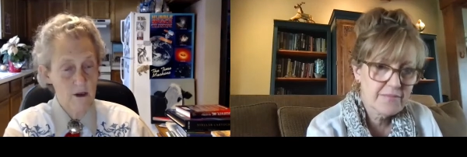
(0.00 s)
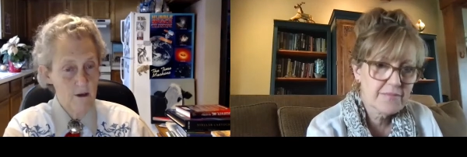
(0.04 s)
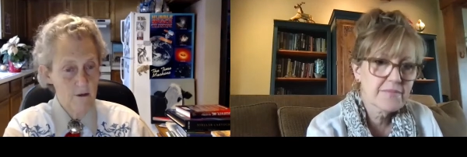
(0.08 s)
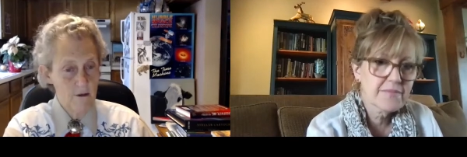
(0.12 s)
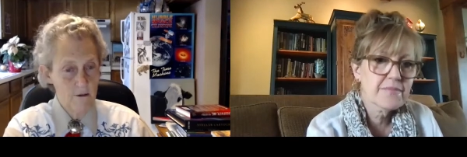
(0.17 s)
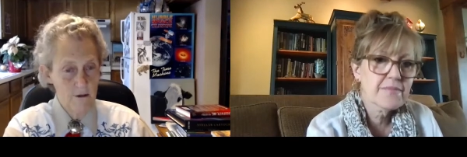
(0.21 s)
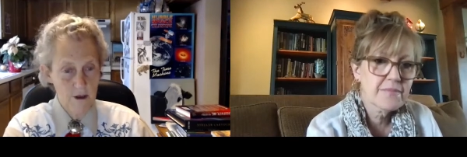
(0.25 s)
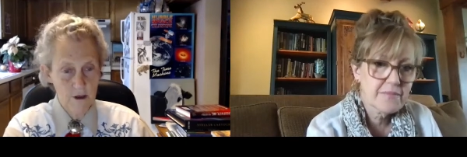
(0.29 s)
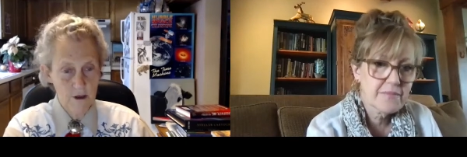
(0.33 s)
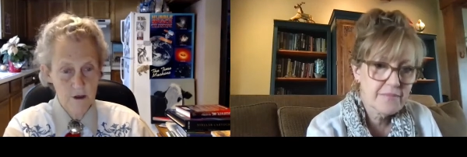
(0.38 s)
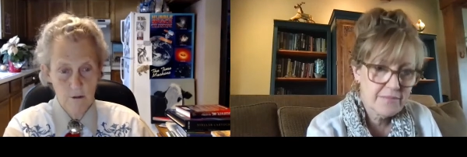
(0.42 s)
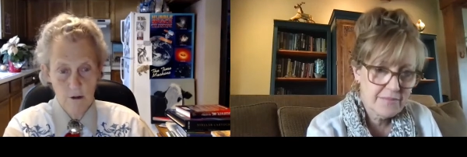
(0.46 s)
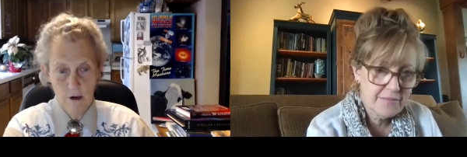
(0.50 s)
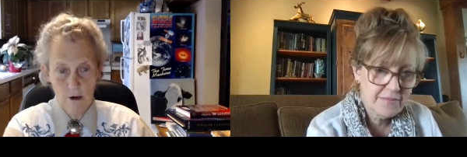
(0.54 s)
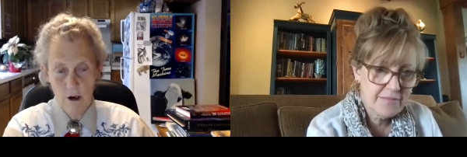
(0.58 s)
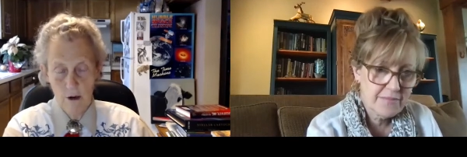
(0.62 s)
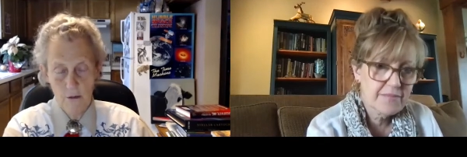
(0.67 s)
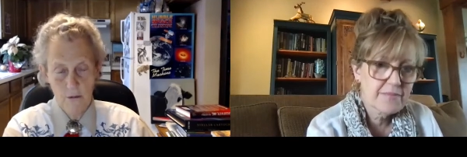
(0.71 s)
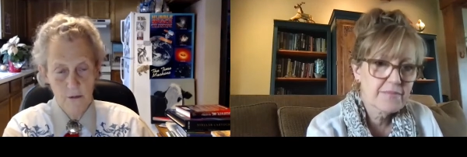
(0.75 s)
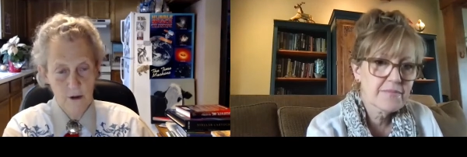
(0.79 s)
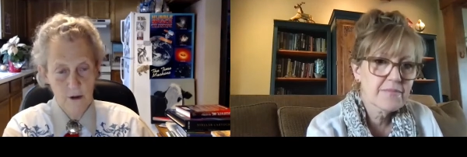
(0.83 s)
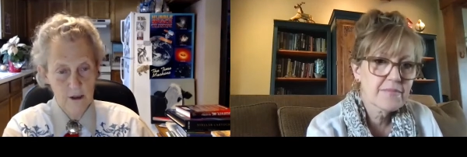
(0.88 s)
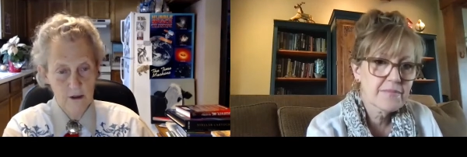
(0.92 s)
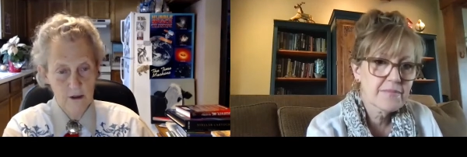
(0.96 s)
Speaker 1: These are
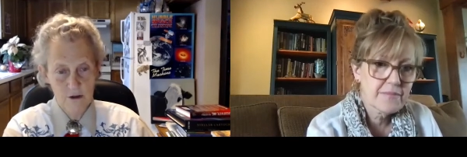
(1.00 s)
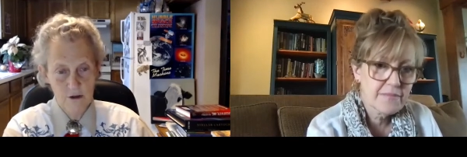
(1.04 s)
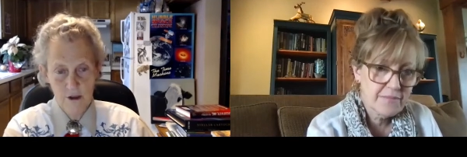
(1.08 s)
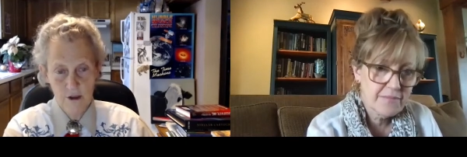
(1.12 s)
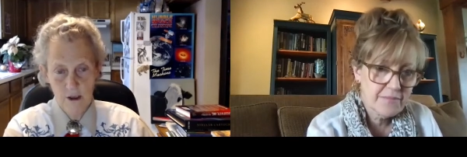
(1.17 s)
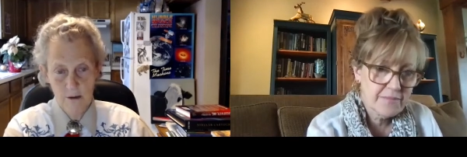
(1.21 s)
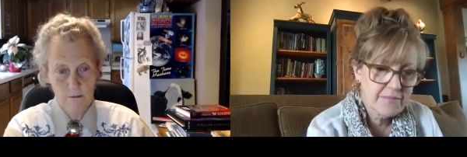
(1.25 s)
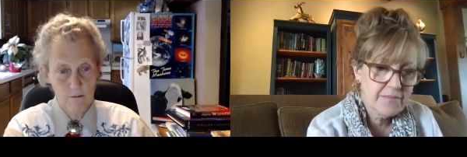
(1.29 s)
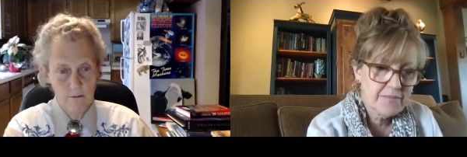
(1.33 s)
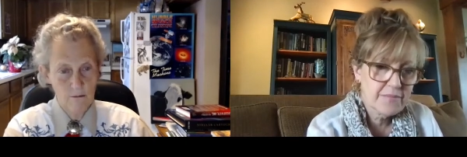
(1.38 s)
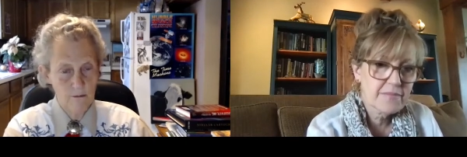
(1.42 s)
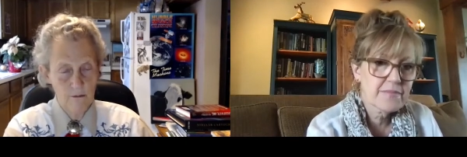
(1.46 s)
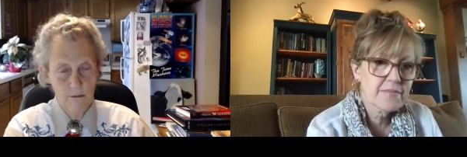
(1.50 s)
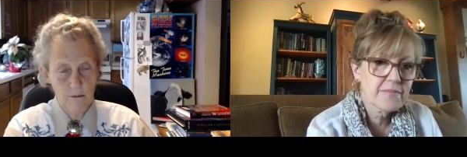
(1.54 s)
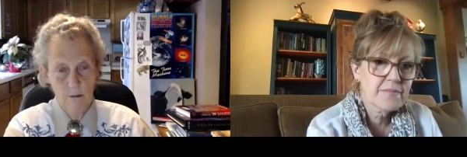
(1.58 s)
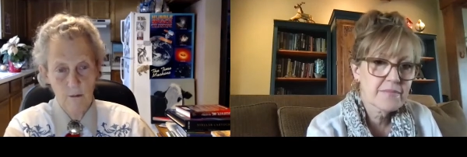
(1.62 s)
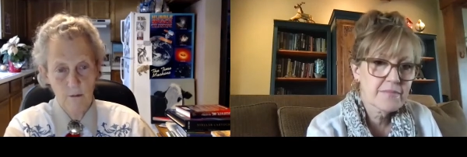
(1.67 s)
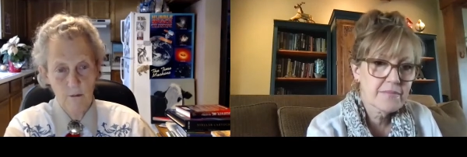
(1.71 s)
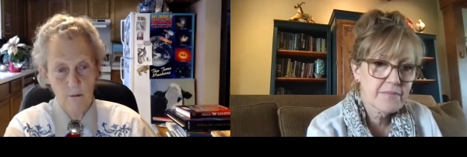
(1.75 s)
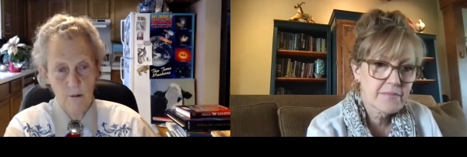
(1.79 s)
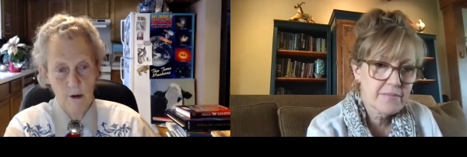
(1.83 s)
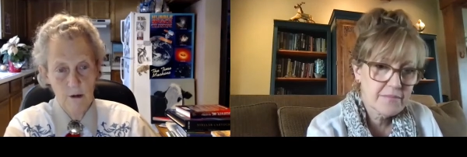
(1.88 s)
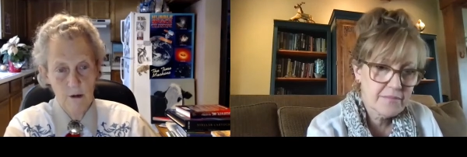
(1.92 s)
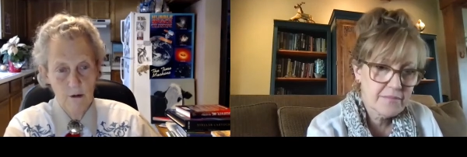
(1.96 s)
all things that
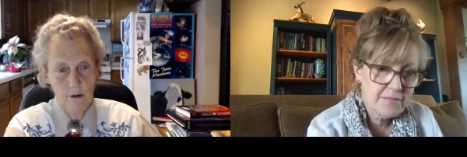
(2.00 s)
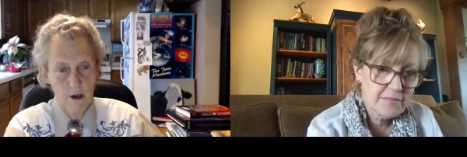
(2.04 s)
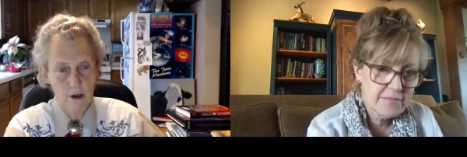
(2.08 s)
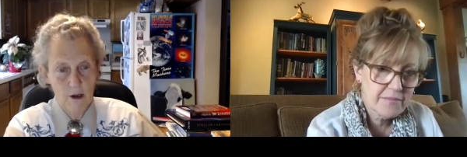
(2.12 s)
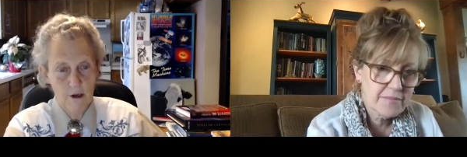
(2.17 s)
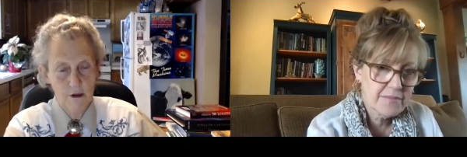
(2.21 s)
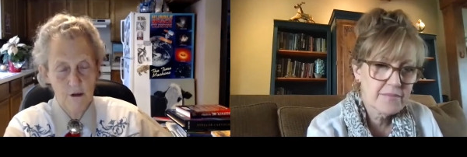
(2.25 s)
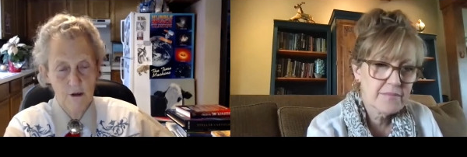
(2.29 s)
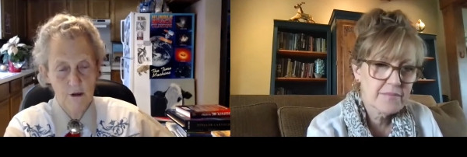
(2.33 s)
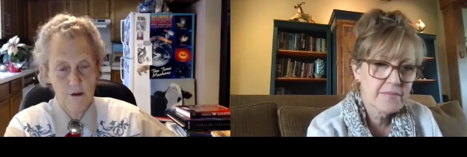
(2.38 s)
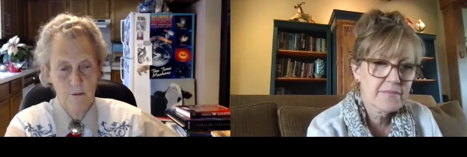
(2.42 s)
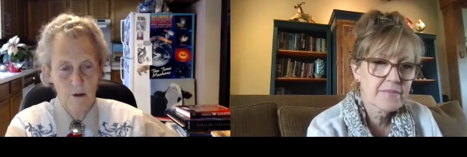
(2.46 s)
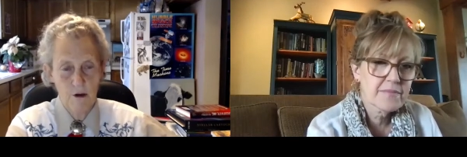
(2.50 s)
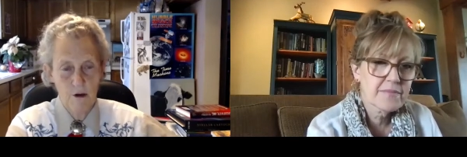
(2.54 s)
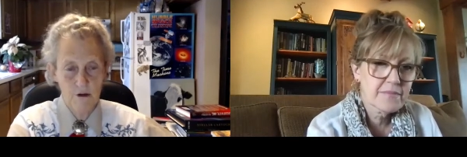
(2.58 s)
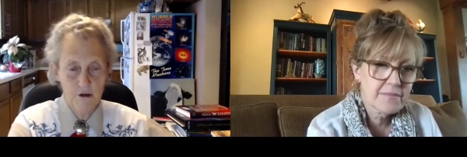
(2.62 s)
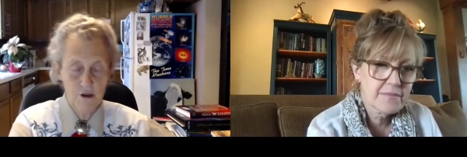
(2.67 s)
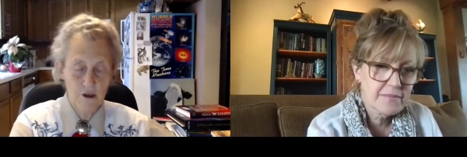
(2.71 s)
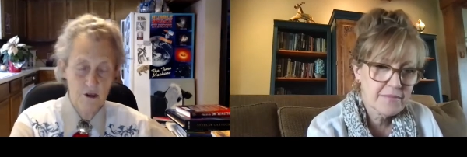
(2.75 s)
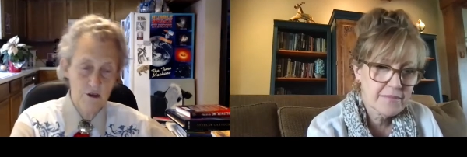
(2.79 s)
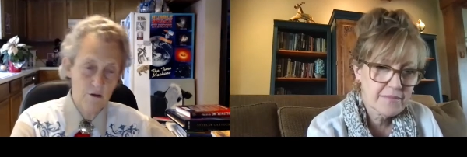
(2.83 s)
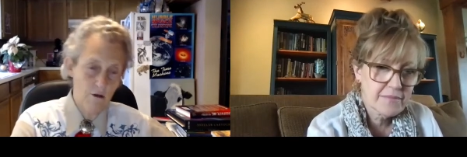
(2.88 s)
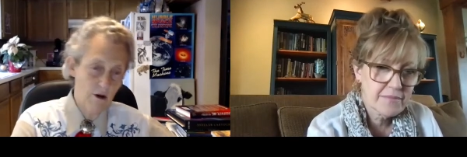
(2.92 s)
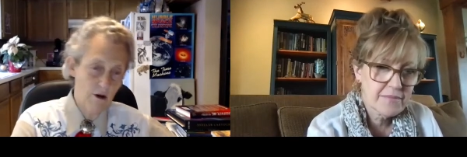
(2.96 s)
we were all exposed
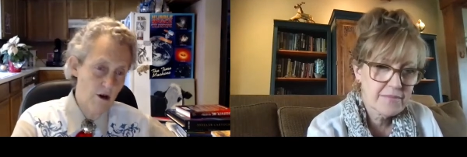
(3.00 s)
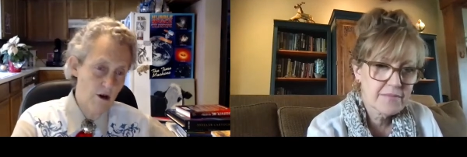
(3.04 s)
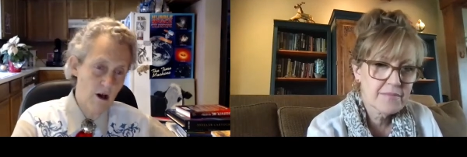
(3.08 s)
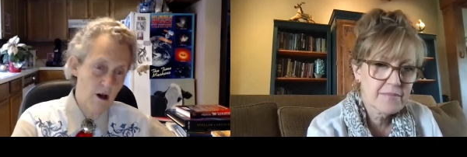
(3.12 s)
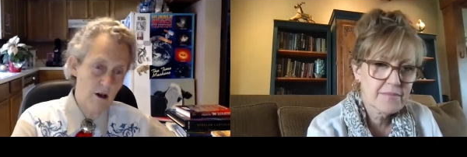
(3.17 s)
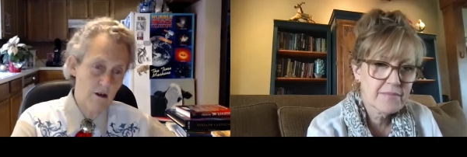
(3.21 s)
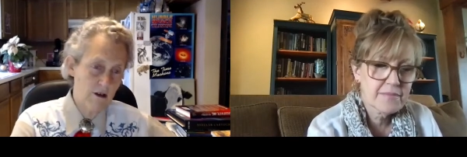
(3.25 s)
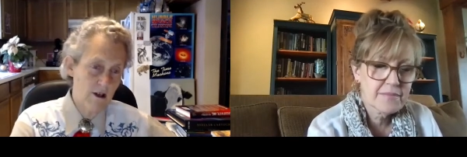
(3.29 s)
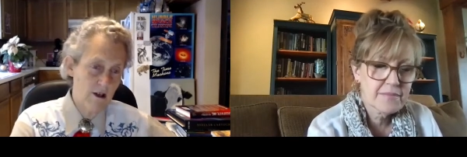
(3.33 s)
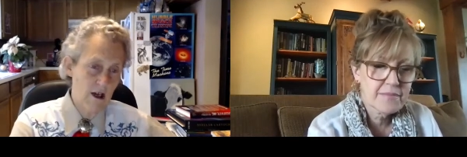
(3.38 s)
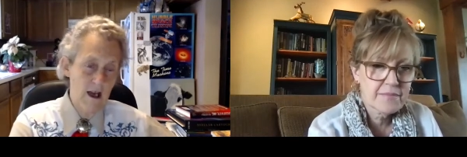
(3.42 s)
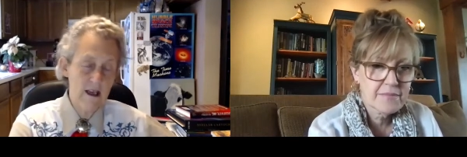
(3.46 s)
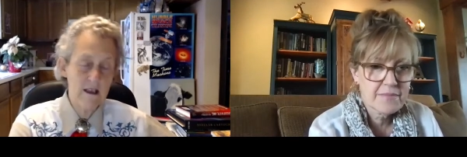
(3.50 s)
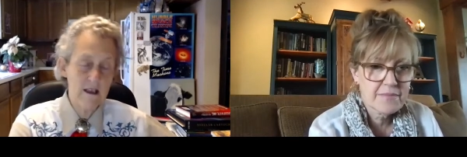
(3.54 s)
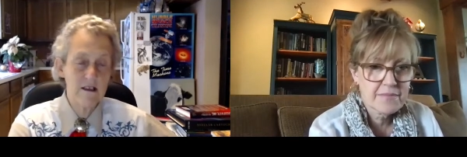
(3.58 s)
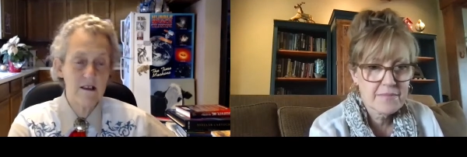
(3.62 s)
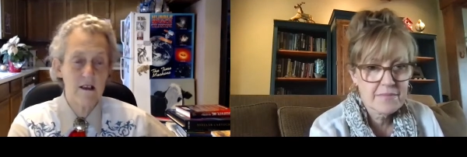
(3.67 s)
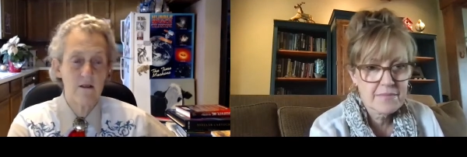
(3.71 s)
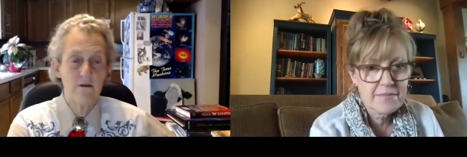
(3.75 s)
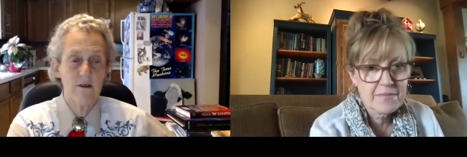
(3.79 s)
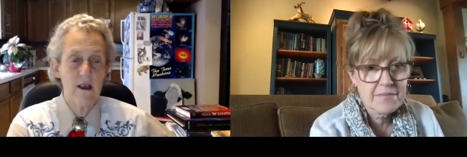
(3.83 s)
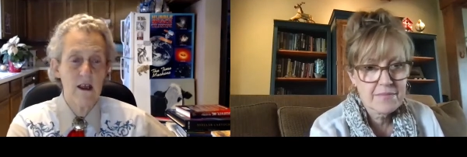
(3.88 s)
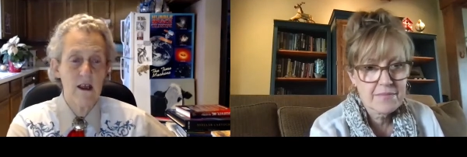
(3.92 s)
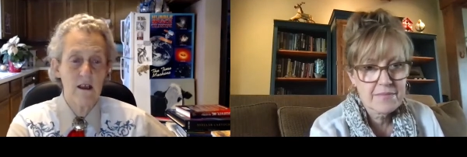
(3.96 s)
to doing all kinds
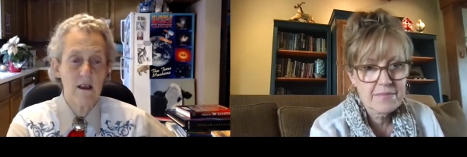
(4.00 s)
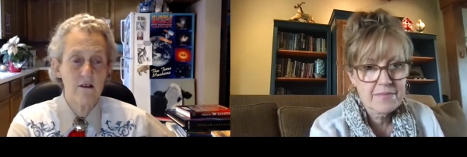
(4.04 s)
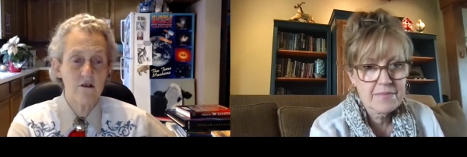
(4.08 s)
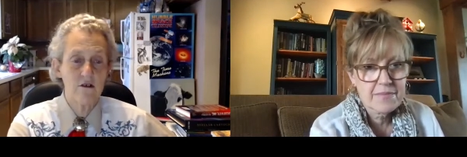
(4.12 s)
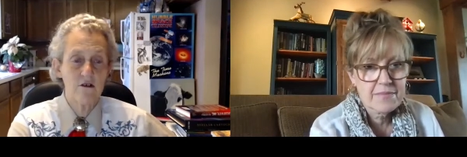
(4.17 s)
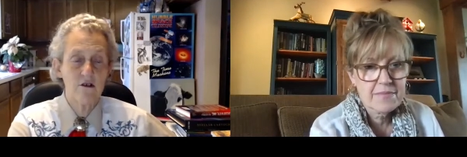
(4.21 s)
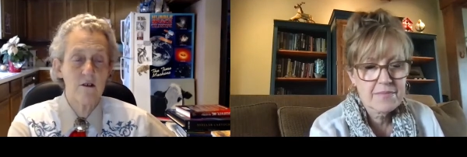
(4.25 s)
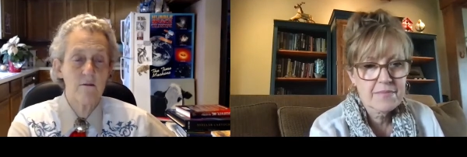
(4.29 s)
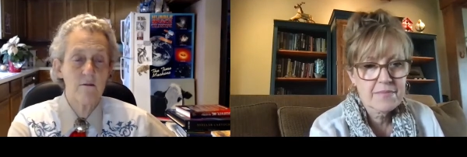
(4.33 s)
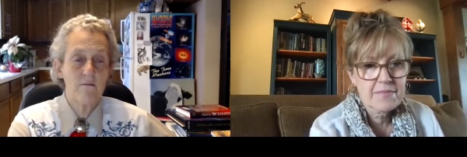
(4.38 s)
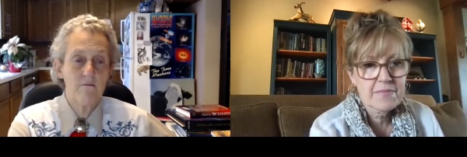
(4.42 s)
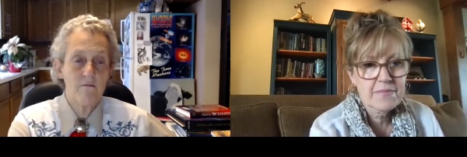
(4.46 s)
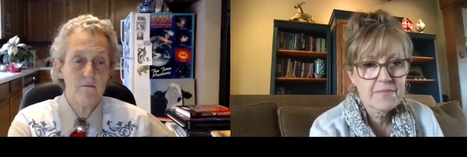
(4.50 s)
of things.